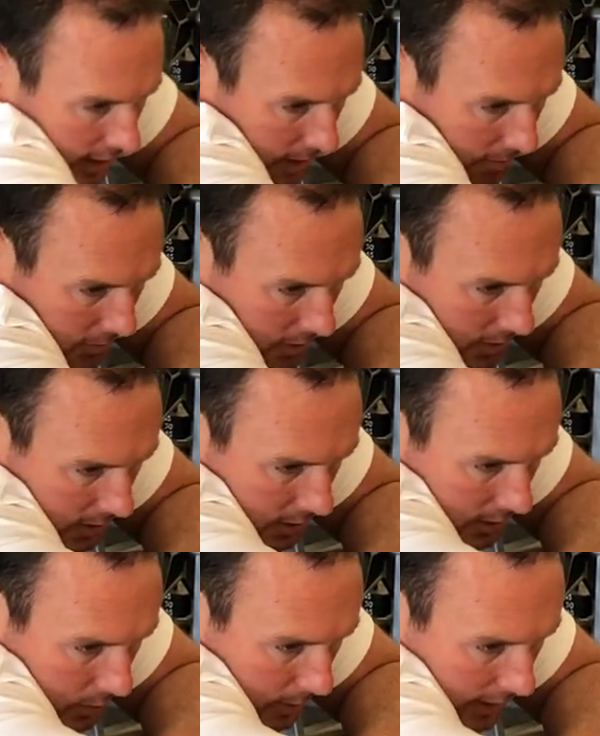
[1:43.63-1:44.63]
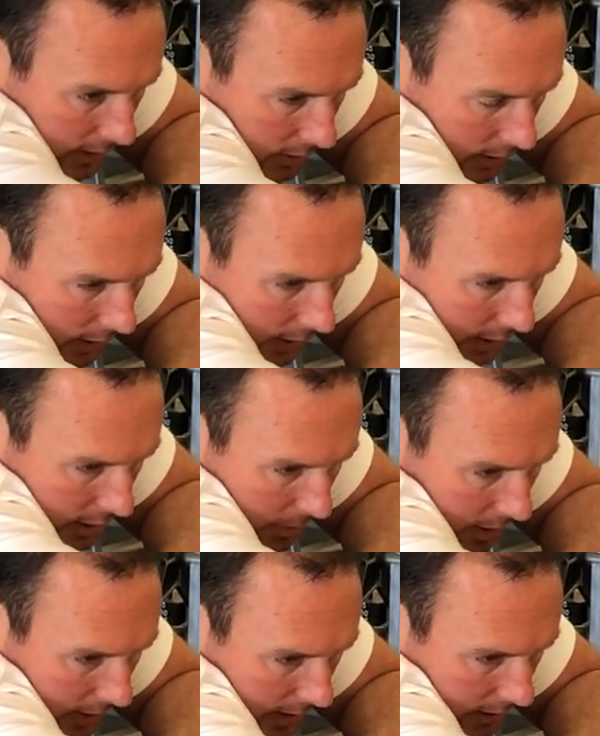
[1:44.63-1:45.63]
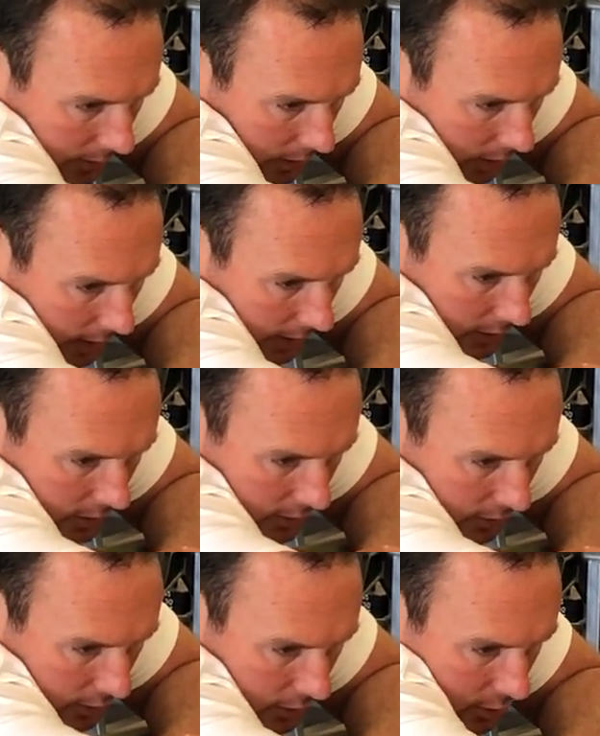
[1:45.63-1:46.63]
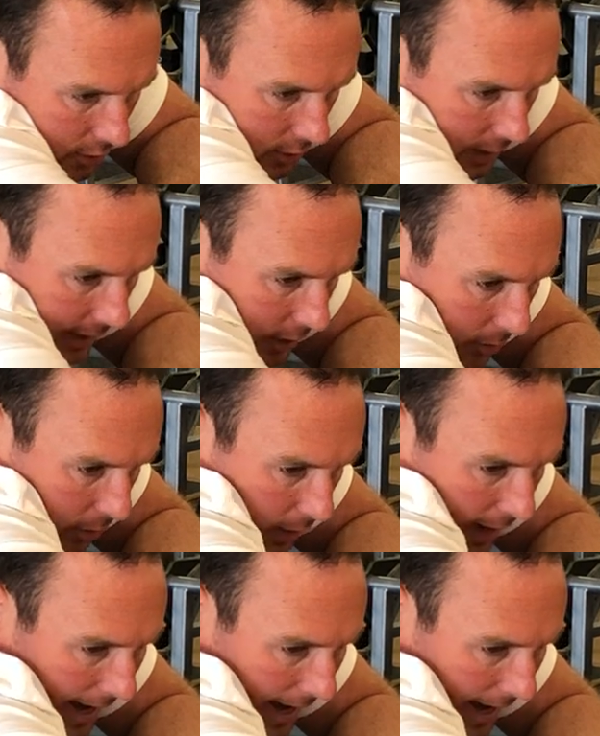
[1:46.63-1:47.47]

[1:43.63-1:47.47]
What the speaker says: arms as well, and you might even like to turn the elbow